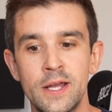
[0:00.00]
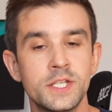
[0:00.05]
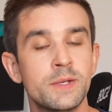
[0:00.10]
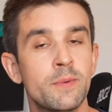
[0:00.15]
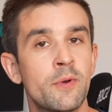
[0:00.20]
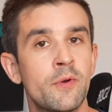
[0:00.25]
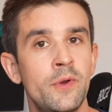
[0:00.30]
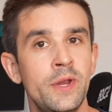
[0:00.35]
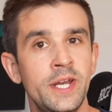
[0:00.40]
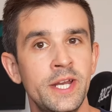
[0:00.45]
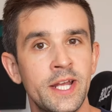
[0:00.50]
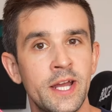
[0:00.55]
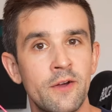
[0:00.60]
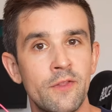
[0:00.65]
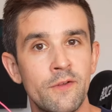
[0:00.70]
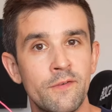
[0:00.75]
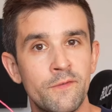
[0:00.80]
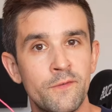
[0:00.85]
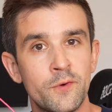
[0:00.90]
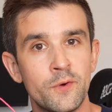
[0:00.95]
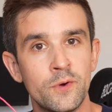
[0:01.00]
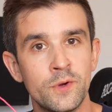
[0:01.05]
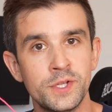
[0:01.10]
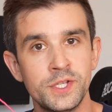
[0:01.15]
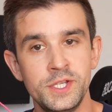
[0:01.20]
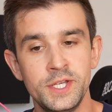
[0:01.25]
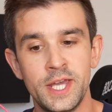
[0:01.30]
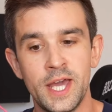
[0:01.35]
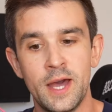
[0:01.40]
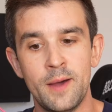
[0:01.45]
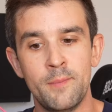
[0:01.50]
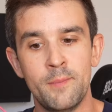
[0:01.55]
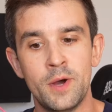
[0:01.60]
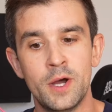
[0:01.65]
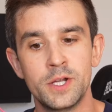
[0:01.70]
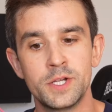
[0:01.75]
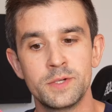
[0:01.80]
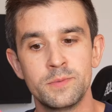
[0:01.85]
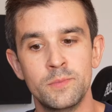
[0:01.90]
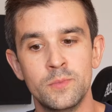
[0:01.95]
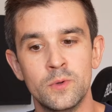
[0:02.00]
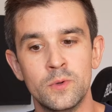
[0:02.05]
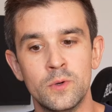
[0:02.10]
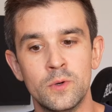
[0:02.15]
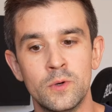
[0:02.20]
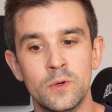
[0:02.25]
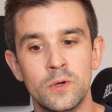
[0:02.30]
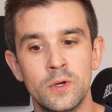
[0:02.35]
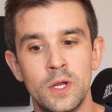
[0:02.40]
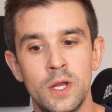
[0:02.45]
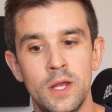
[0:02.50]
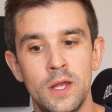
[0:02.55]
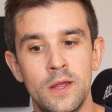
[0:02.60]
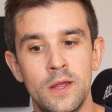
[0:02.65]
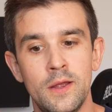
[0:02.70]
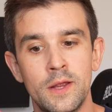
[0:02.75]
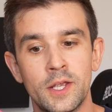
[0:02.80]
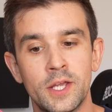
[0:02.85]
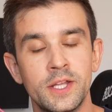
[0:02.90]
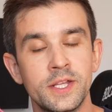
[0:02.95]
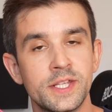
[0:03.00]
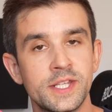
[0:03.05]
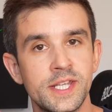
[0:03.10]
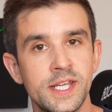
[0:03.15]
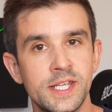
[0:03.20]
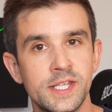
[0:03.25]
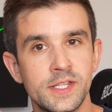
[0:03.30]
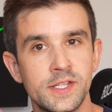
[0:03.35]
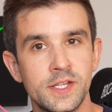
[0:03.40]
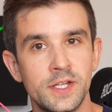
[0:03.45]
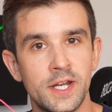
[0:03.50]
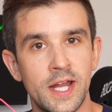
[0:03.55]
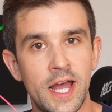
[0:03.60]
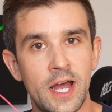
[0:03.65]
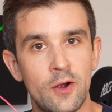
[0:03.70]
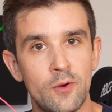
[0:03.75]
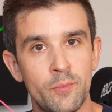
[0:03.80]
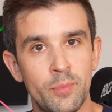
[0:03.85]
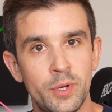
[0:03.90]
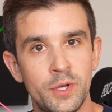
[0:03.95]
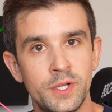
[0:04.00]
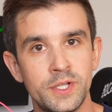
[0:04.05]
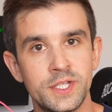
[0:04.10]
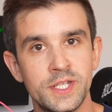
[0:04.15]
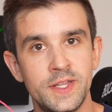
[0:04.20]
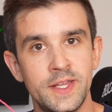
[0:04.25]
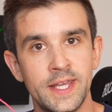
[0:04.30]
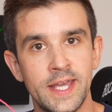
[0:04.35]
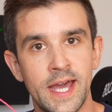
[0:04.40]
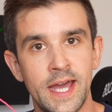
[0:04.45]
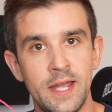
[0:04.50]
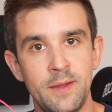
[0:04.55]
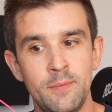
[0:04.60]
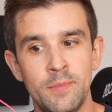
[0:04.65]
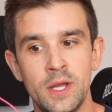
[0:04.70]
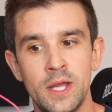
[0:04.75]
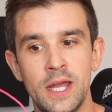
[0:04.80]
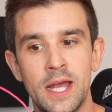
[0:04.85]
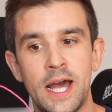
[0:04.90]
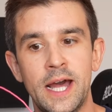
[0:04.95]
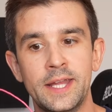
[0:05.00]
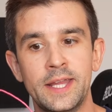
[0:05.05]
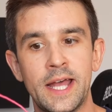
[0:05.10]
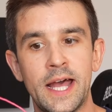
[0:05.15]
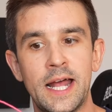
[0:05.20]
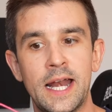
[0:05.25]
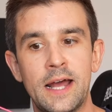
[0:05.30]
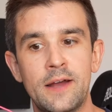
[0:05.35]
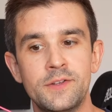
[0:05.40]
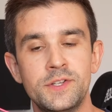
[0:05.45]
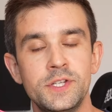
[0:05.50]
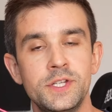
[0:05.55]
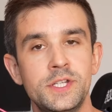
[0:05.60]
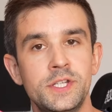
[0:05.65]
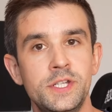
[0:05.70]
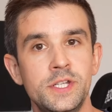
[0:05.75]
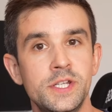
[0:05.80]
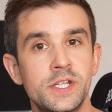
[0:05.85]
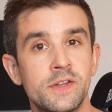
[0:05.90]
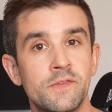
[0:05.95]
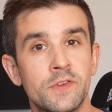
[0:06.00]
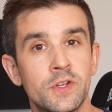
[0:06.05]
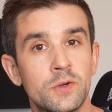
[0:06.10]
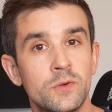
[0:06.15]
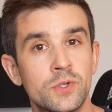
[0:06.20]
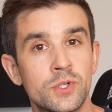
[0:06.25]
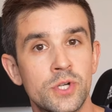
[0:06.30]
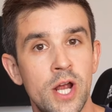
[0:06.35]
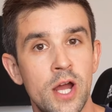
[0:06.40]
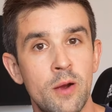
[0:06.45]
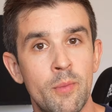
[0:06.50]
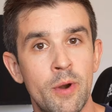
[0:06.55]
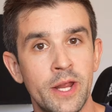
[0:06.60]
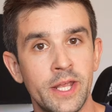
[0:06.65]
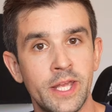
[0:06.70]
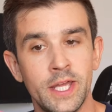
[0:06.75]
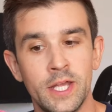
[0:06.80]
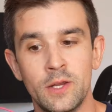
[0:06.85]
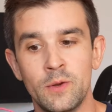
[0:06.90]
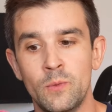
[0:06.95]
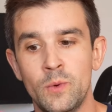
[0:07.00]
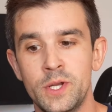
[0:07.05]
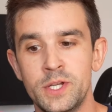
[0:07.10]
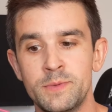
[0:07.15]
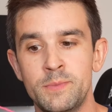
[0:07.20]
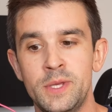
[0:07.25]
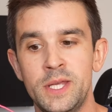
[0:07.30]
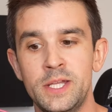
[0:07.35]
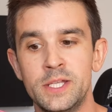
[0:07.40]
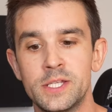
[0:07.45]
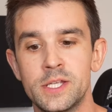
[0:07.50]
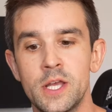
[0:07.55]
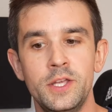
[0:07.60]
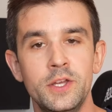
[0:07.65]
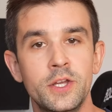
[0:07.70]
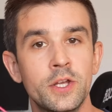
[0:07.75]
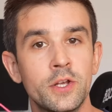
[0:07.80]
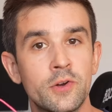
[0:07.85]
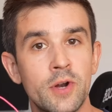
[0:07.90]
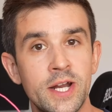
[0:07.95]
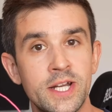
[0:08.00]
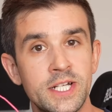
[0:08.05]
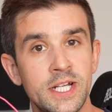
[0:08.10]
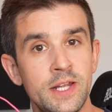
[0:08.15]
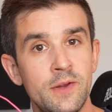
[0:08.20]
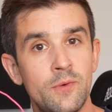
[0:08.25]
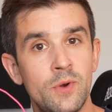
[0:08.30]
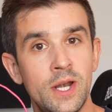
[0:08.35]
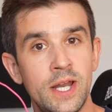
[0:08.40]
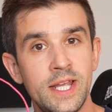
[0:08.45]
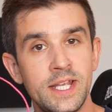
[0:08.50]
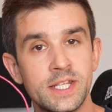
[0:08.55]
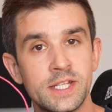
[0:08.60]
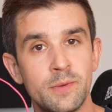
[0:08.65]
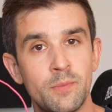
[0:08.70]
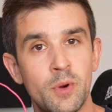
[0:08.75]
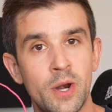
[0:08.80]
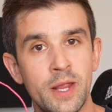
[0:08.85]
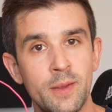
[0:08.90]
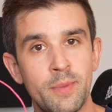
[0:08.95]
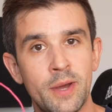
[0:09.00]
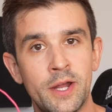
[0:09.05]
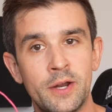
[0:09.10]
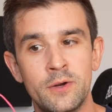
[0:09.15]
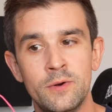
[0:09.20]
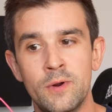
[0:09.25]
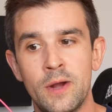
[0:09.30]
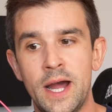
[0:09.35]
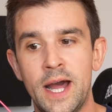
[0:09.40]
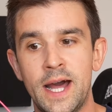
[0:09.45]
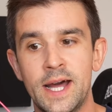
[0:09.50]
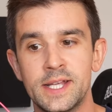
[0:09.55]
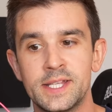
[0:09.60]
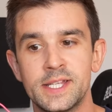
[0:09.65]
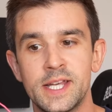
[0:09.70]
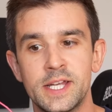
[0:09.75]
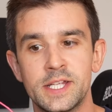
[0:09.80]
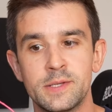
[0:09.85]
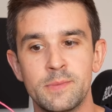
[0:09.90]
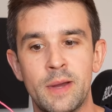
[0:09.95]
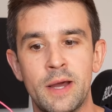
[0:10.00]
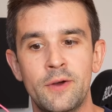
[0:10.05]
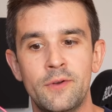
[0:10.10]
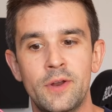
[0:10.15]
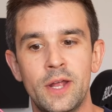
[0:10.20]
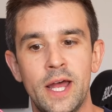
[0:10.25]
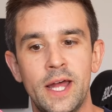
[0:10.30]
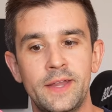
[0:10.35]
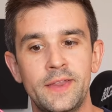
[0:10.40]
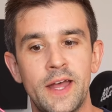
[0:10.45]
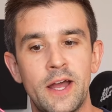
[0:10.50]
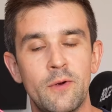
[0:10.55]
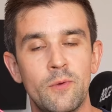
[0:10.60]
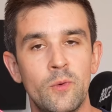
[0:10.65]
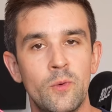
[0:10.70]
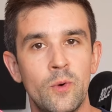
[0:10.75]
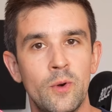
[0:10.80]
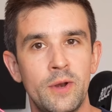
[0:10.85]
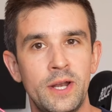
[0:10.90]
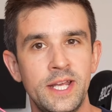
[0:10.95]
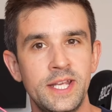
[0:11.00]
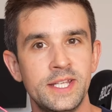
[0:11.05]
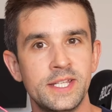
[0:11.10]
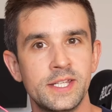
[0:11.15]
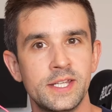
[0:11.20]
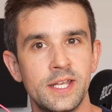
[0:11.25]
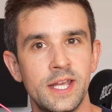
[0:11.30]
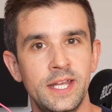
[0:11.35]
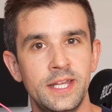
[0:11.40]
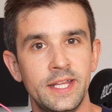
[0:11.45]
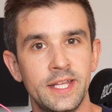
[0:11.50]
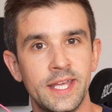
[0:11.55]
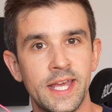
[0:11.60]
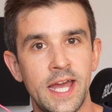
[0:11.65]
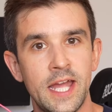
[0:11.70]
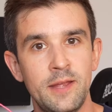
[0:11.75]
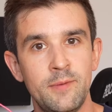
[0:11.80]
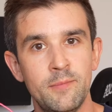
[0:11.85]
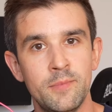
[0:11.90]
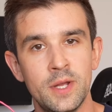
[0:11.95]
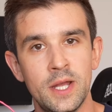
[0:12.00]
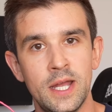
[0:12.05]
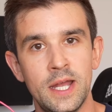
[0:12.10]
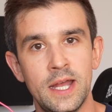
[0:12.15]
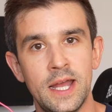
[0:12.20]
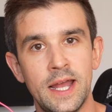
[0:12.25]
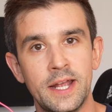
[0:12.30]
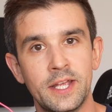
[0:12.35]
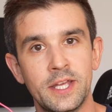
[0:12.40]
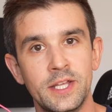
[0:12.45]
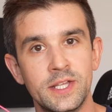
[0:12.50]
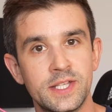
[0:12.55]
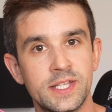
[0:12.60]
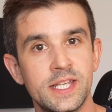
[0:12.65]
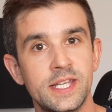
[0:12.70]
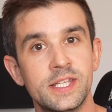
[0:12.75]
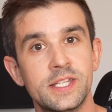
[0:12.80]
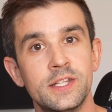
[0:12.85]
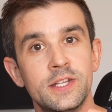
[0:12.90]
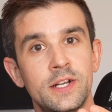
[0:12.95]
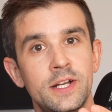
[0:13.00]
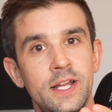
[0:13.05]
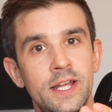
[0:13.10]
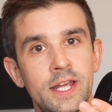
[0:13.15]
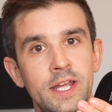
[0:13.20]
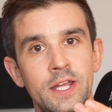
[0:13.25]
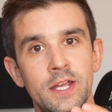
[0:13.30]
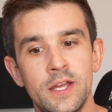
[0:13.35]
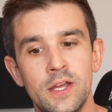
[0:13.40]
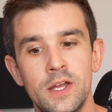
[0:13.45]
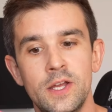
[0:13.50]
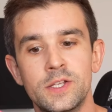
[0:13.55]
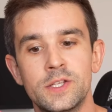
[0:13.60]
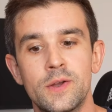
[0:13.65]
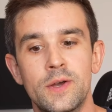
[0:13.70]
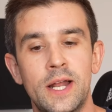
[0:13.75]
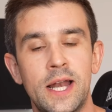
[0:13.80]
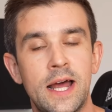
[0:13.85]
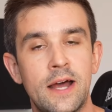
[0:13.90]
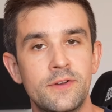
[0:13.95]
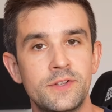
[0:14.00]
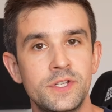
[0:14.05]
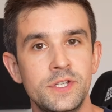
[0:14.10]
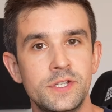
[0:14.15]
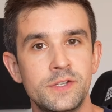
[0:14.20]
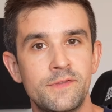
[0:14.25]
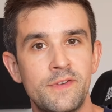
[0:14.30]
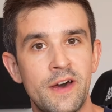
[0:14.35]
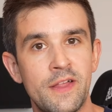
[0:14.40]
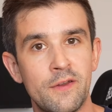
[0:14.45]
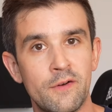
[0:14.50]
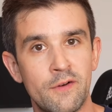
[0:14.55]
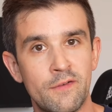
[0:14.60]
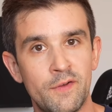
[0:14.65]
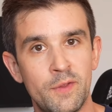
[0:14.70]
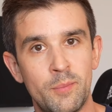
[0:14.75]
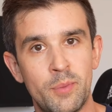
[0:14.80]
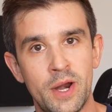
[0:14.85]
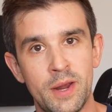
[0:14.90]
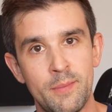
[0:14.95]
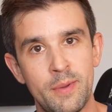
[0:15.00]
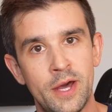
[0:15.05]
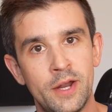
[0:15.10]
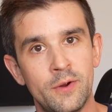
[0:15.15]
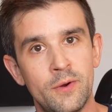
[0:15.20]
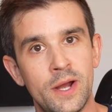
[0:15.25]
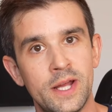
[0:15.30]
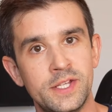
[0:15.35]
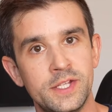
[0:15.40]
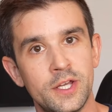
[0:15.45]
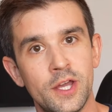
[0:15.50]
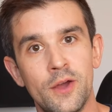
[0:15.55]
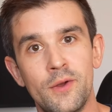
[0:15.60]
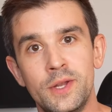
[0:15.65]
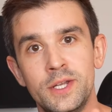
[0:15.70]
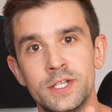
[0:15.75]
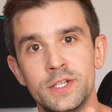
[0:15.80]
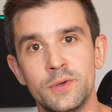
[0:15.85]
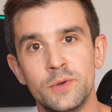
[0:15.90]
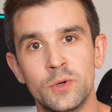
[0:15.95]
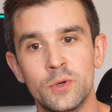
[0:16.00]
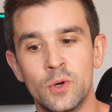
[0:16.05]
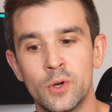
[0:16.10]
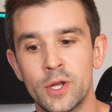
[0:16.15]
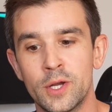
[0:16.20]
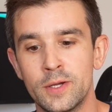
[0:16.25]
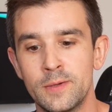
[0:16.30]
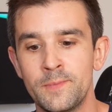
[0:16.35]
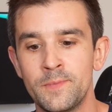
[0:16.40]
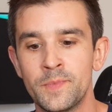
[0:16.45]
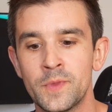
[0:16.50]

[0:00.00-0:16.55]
So by reading out the force, you get a much more consistent output to the game, and that allows you to do something called trail braking, which means you can gradually release the brake pedal at a set amount, and that will release in the game consistently. So it allows you to feather off the brake pedal as you go into a corner.